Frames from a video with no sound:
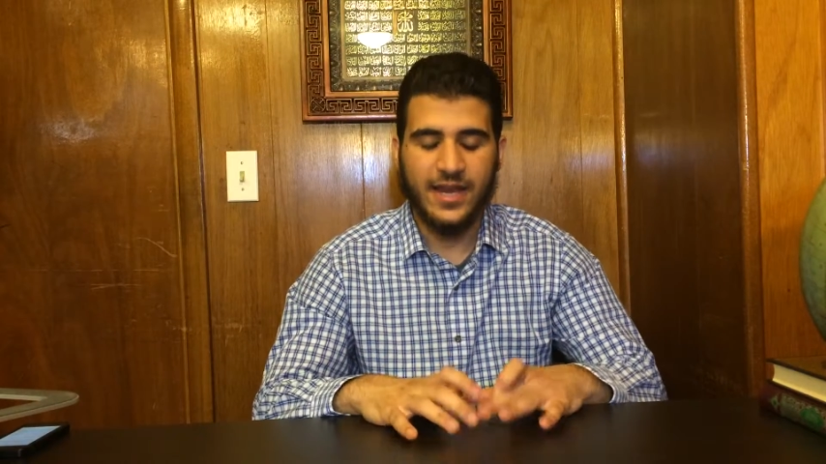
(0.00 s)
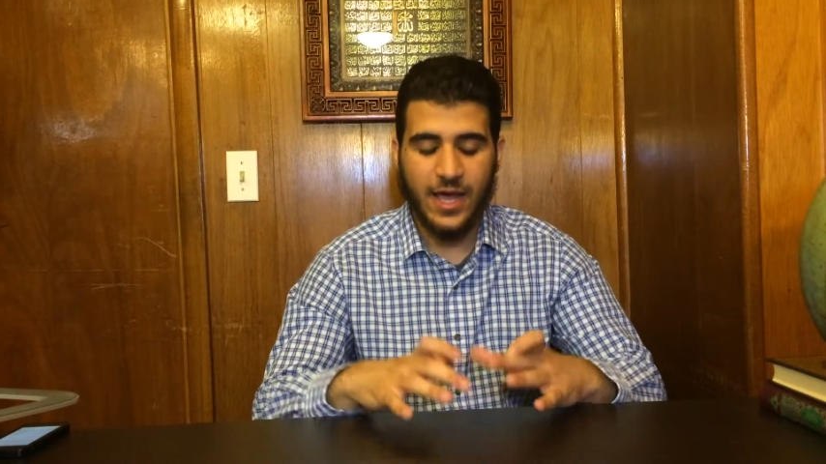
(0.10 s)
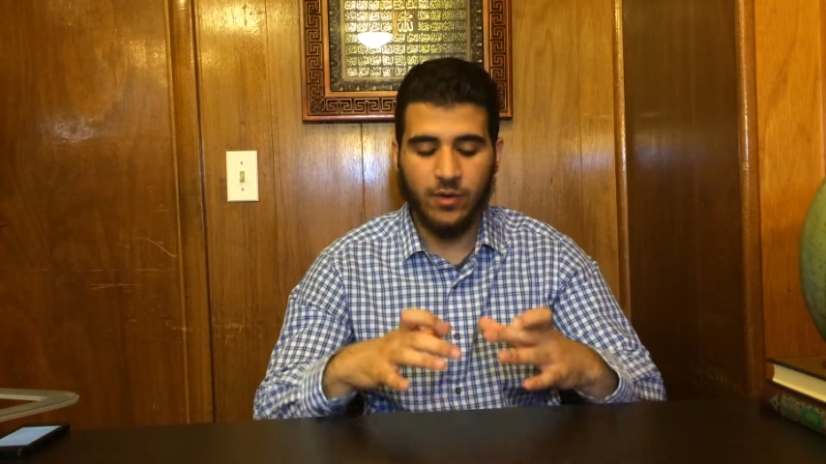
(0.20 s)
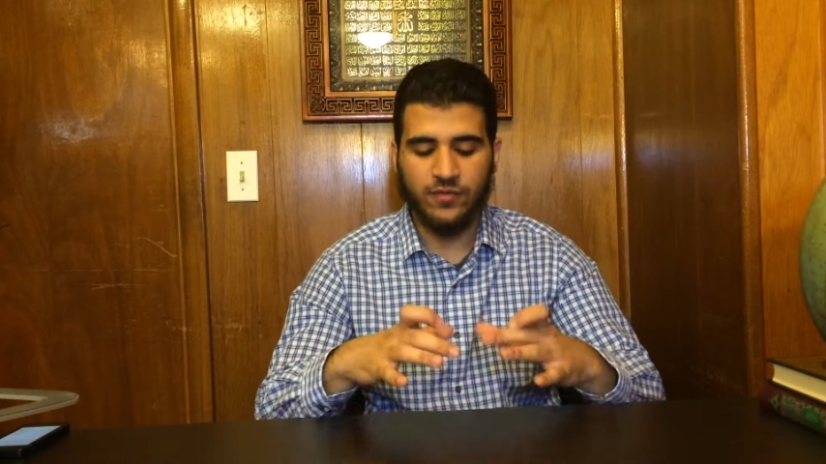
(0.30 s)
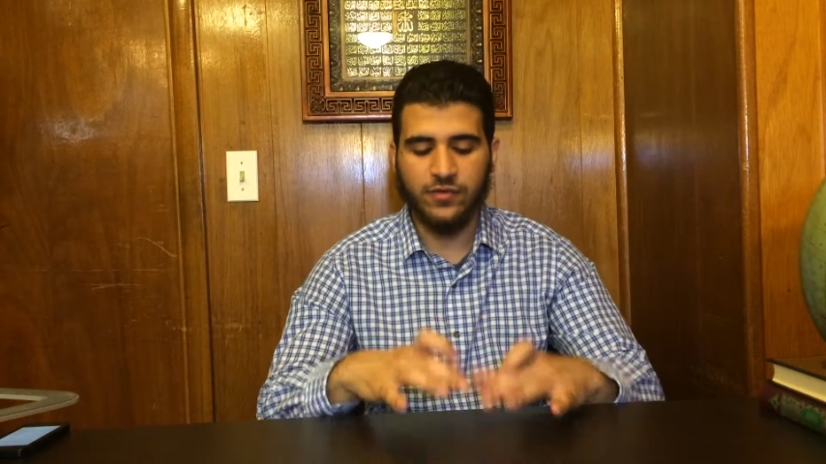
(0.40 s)

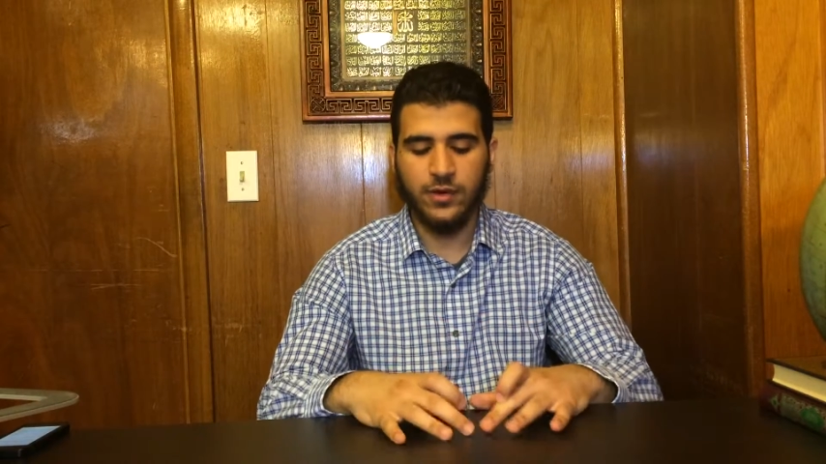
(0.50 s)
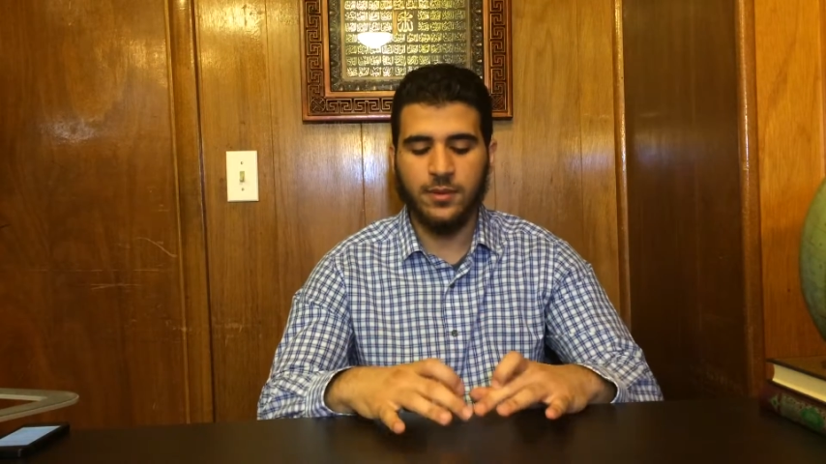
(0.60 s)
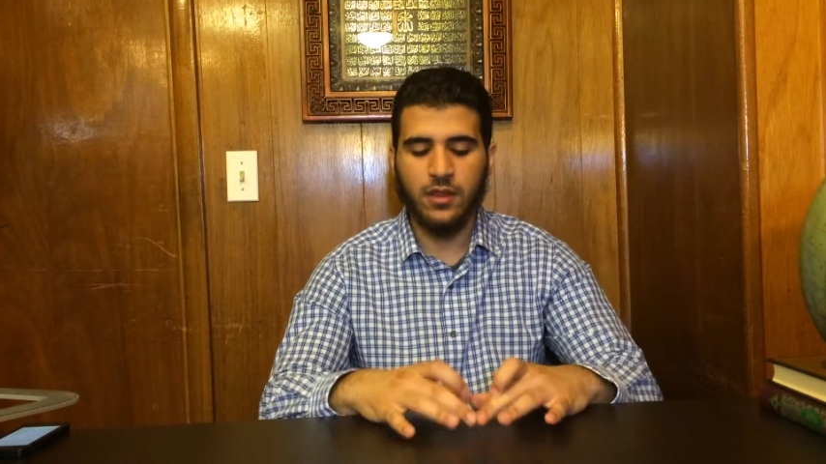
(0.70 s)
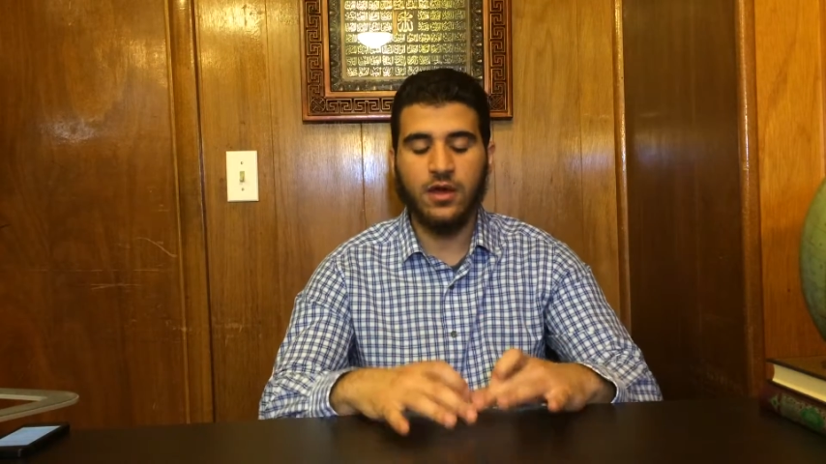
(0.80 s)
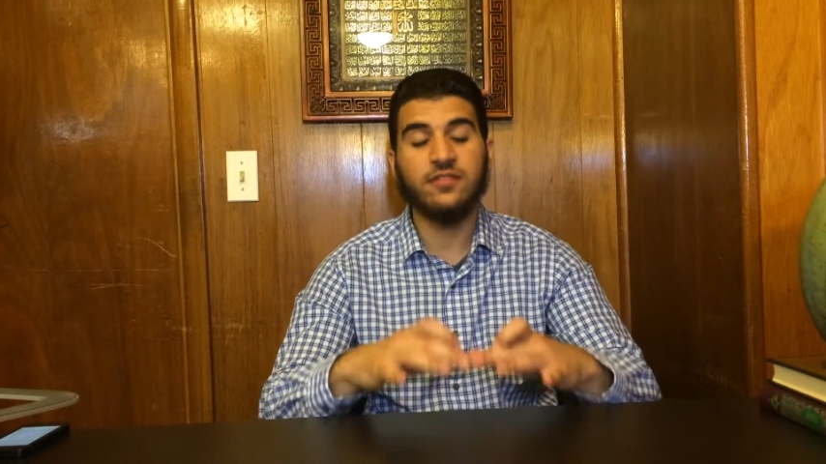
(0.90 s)
Now, if
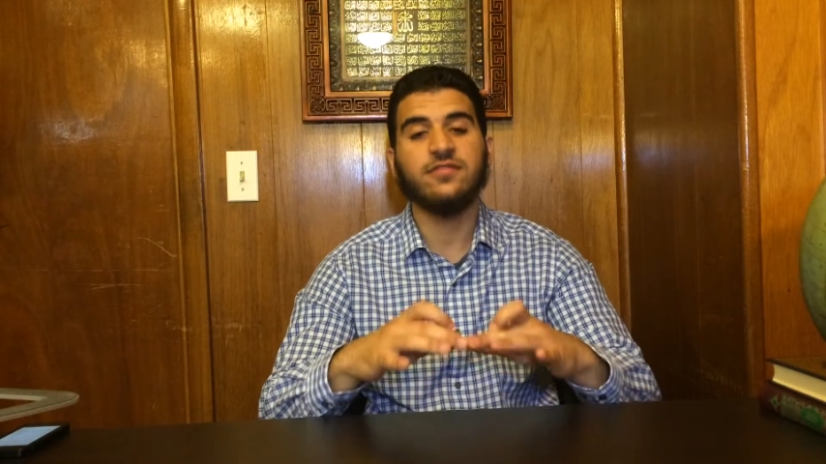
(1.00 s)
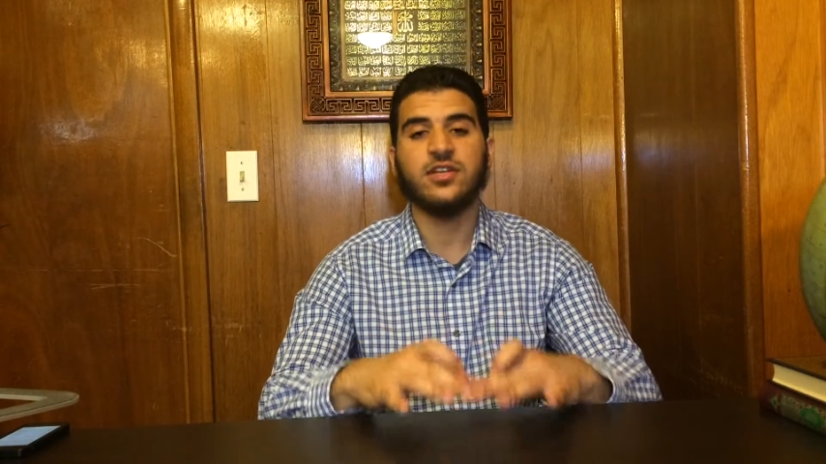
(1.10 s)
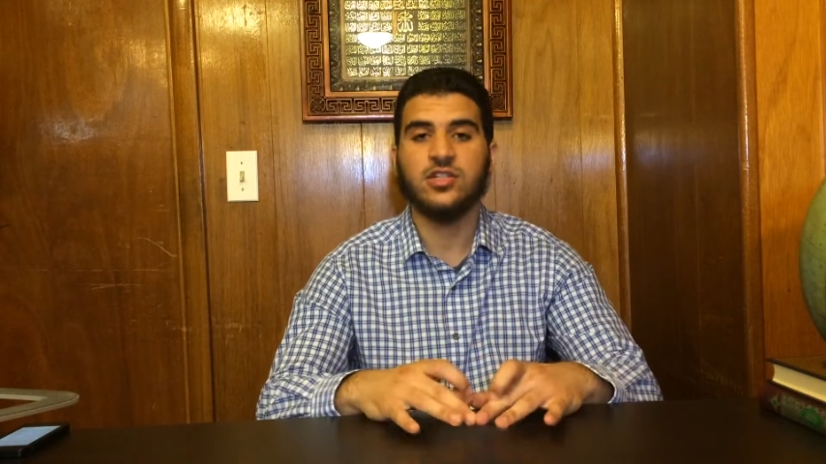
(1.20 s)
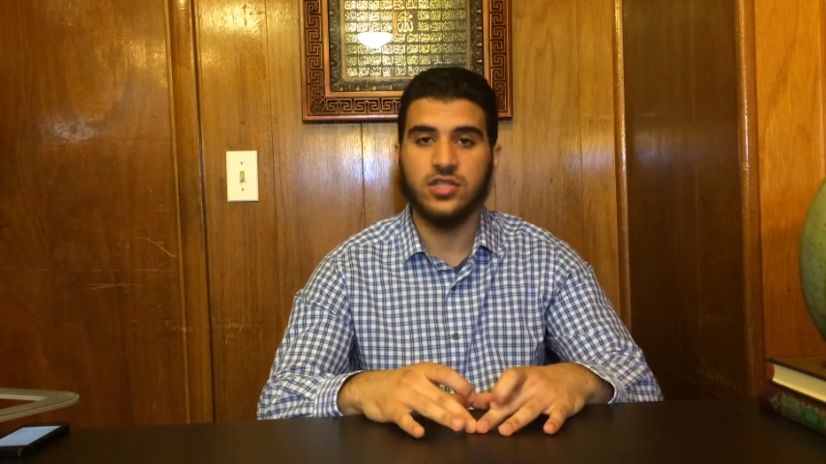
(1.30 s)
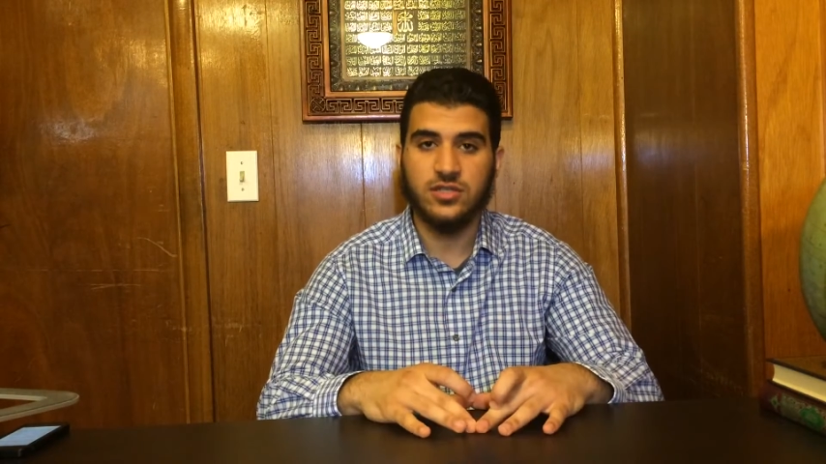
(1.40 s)
Ramadan
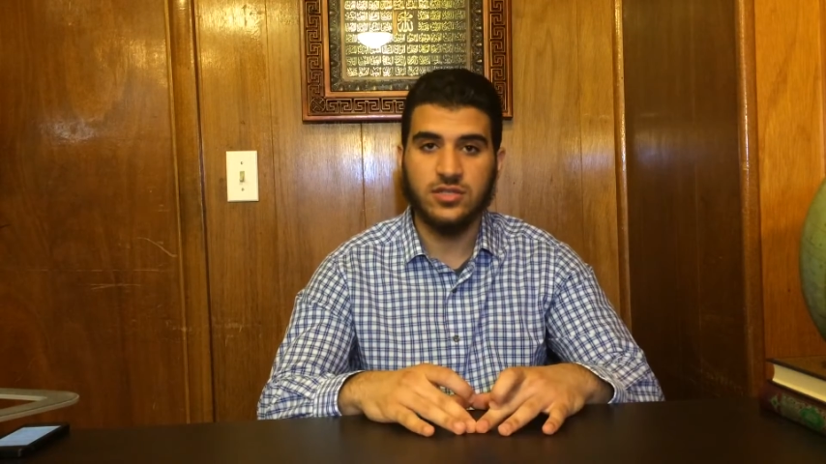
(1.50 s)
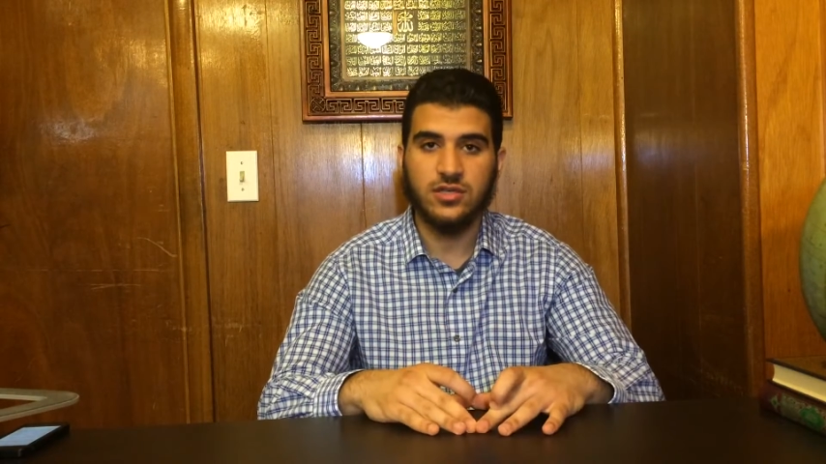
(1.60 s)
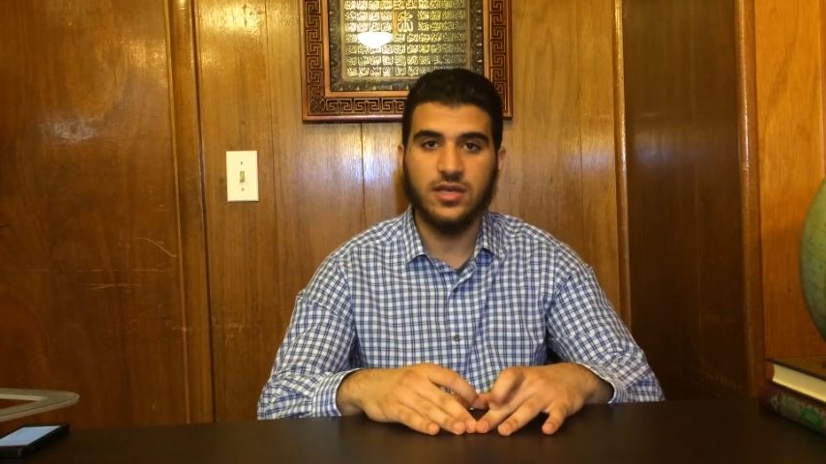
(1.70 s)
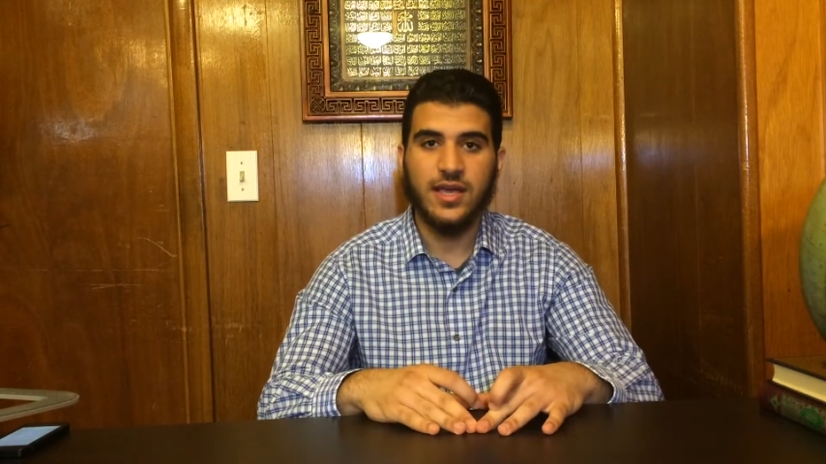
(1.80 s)
finishes